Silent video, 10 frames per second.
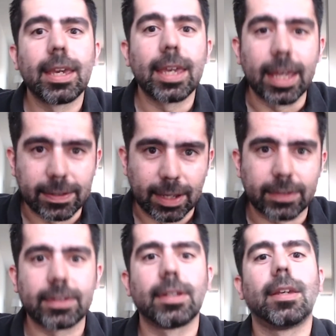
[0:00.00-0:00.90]
It
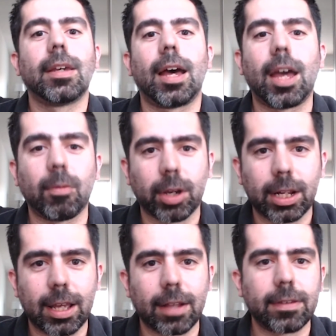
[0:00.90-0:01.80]
sucks. I work in
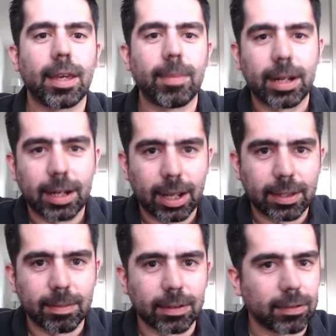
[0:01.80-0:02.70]
the IT. I've been in the
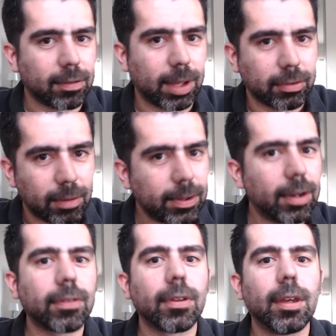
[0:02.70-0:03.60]
IT business for about 12
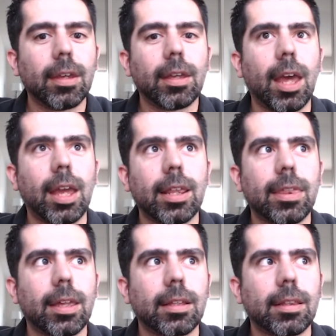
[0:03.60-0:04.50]
years.
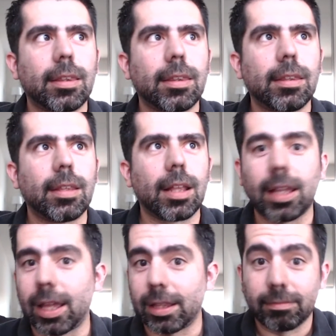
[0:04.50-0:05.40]
Anything,
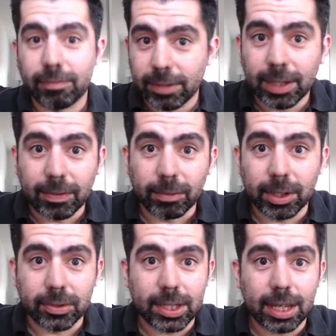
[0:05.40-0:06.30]
and even
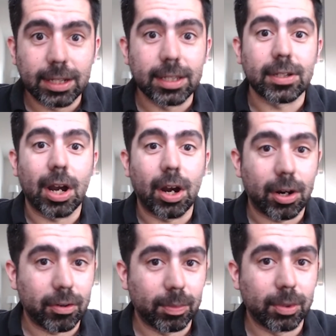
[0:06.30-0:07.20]
Windows 10 is
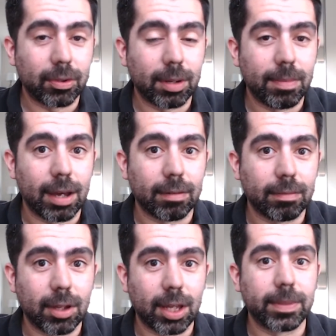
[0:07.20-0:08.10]
horrible about
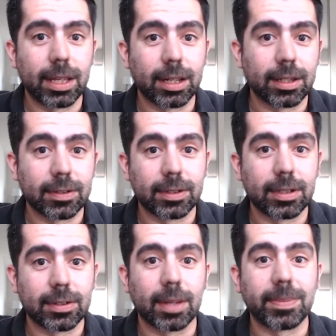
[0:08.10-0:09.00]
updating because it
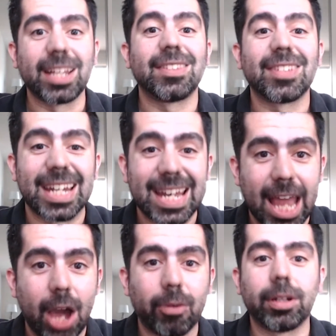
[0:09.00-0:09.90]
just updates
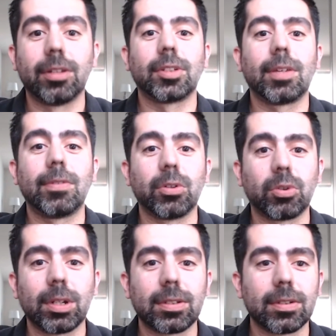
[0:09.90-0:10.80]
now. It doesn't give you a
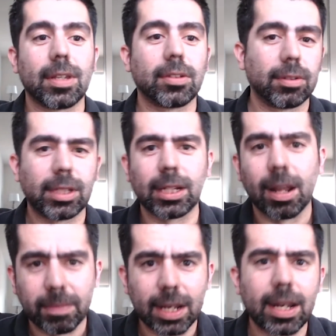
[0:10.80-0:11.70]
choice. It says you need to
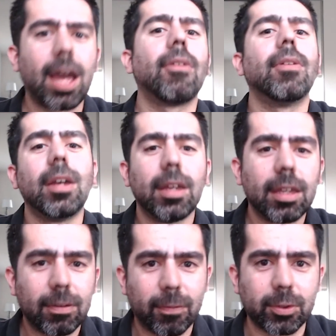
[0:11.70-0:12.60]
update now.
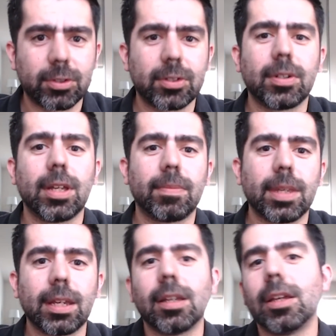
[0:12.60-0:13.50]
It forces you to
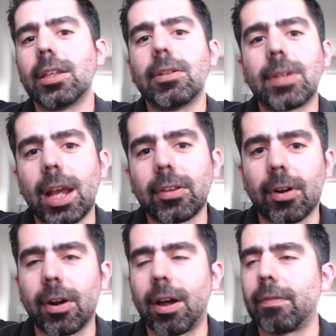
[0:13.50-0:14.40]
update. You can't
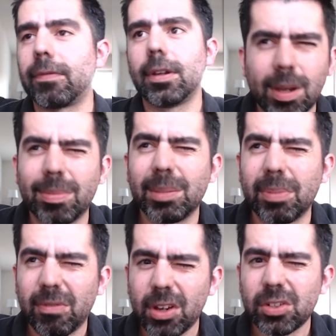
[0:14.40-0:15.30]
turn it off. I believe
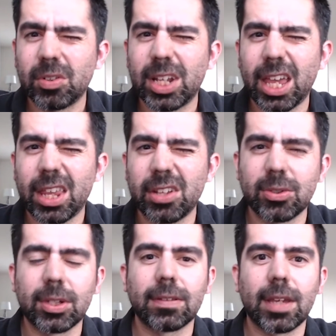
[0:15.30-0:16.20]
Professional, they added it so
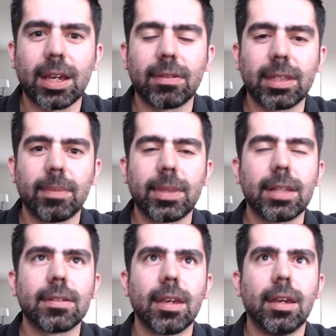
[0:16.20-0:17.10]
you can take out the
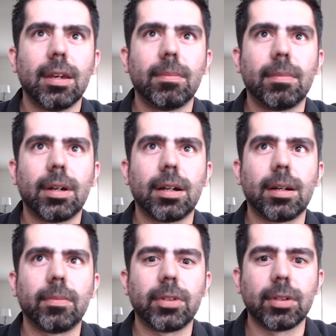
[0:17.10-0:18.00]
updates,
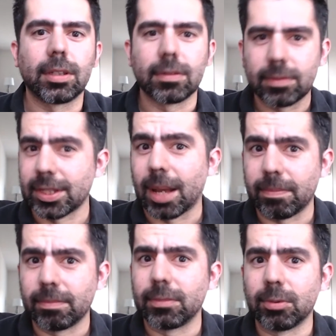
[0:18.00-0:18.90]
so you can stop
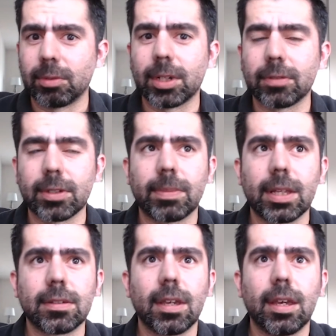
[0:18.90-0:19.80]
doing Windows
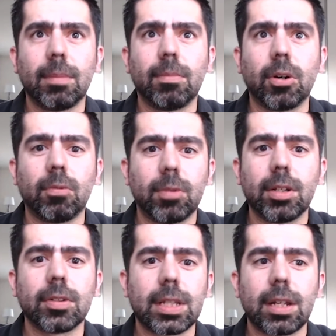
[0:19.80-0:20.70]
updates. But
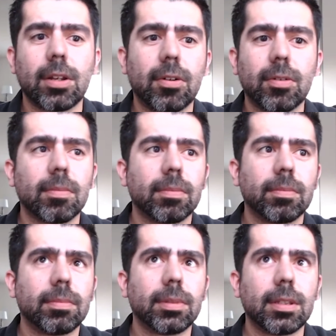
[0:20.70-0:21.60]
Windows 10 Home
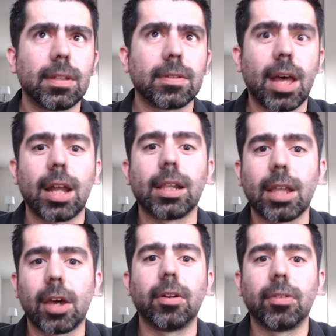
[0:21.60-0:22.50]
does not
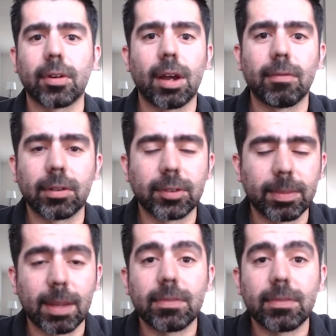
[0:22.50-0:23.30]
allow you to turn off Windows updates.